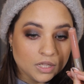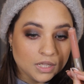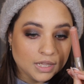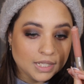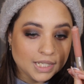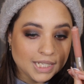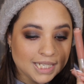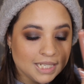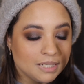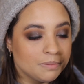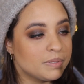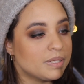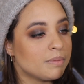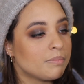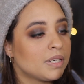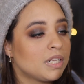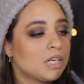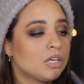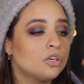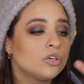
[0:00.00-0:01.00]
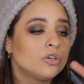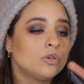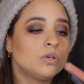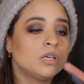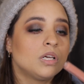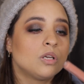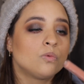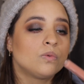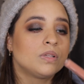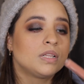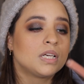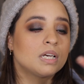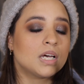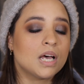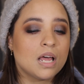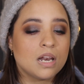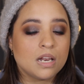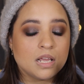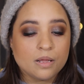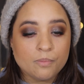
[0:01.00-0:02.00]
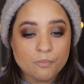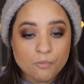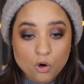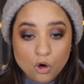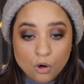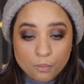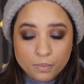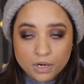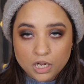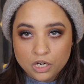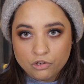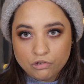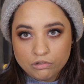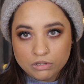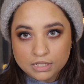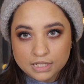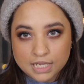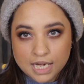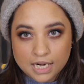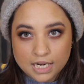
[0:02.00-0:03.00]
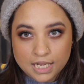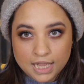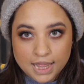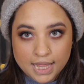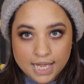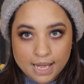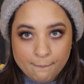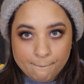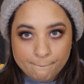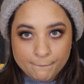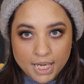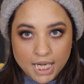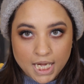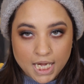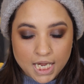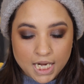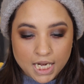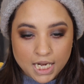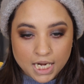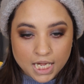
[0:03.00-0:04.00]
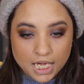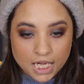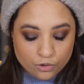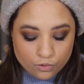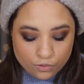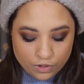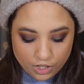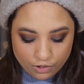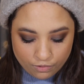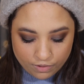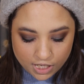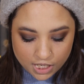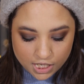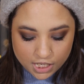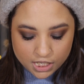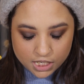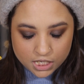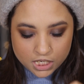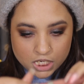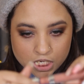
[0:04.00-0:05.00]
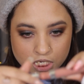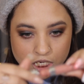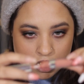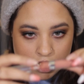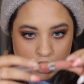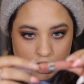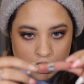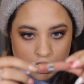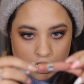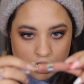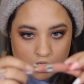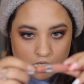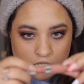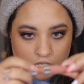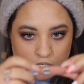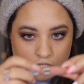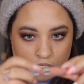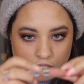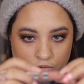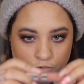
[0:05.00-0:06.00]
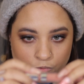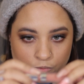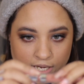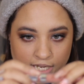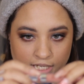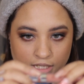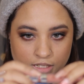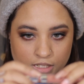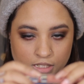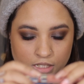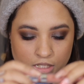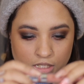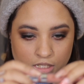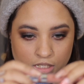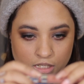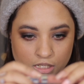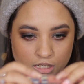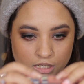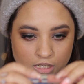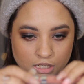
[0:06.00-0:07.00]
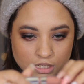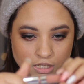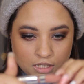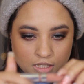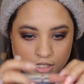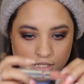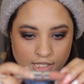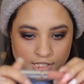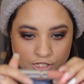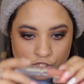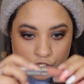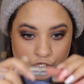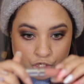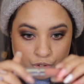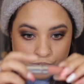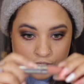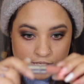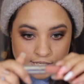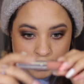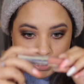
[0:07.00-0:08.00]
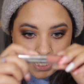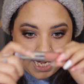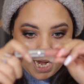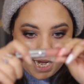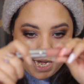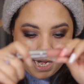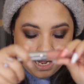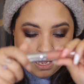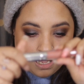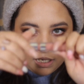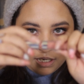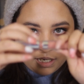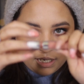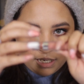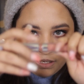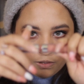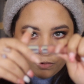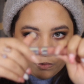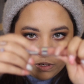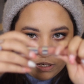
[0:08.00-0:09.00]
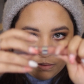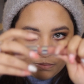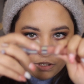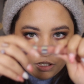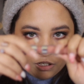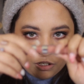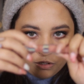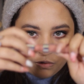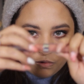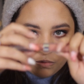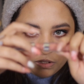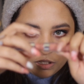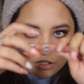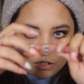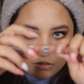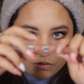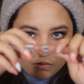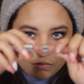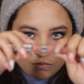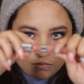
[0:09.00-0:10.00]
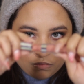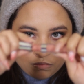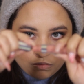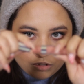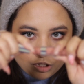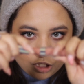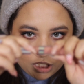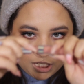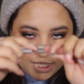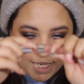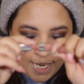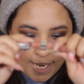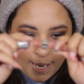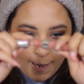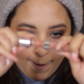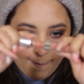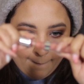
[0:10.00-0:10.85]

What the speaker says: the lips, I'm gonna go in with the ColourPop Ultra Satin Lip in Aquarius. And wait, let's do this again. What I'm gonna do is to just like